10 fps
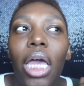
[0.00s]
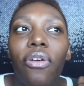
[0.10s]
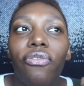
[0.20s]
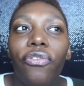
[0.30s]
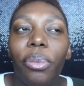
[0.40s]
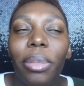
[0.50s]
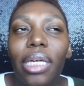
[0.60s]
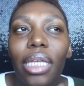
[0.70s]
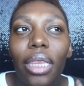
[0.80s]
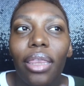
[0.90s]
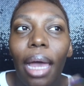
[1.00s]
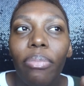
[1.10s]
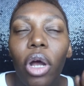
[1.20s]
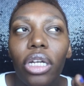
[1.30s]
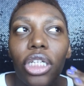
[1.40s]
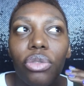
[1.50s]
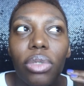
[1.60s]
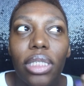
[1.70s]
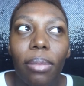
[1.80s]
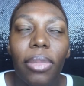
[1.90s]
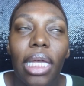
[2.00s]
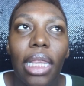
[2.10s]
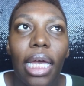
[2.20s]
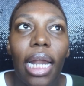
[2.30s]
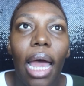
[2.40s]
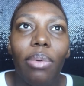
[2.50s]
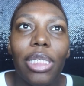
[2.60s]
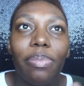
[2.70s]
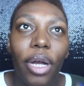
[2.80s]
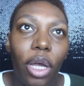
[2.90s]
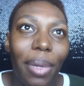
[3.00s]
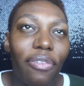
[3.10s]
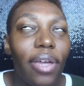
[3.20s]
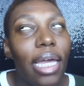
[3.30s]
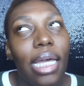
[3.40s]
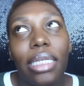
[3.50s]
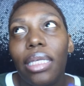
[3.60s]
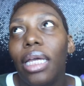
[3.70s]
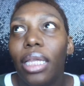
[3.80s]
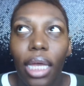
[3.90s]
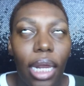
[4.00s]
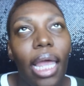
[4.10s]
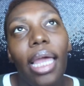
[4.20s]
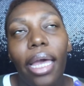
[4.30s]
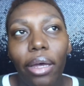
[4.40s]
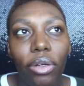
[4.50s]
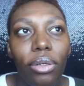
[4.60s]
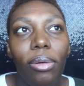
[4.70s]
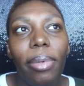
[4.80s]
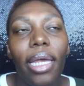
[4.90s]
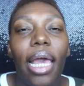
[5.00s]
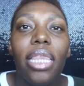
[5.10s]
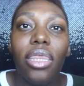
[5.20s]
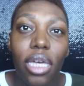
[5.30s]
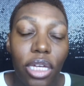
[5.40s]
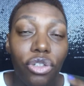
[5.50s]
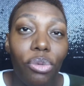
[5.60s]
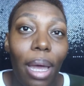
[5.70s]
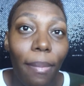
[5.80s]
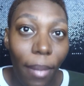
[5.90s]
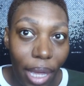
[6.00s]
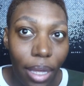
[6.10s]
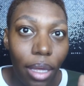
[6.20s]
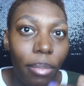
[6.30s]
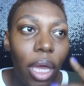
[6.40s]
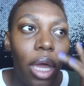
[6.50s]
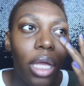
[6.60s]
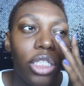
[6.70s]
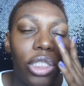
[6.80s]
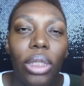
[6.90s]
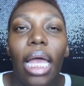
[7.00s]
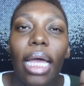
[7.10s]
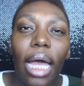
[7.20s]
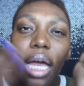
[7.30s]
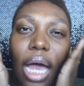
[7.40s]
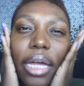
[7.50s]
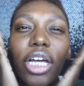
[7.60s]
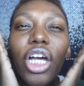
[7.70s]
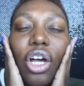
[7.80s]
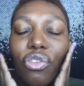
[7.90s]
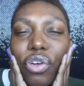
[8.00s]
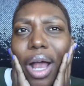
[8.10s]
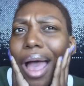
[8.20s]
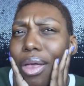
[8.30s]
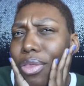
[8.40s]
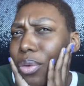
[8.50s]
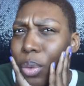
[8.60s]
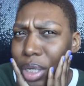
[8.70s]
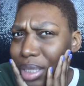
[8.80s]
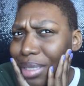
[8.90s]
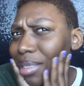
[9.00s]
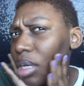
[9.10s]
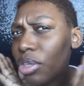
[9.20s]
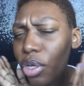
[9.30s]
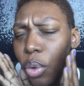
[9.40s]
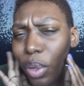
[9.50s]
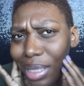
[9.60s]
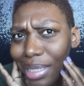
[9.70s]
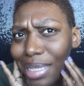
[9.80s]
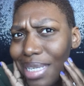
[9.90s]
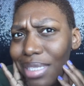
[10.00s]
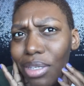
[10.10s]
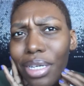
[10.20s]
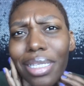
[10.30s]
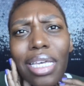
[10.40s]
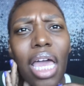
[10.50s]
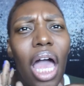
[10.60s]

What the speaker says: For me, that product was something that I would spray on my face, like let it hang out a little bit, and then do my makeup to like kind of cover how the oiliness looked.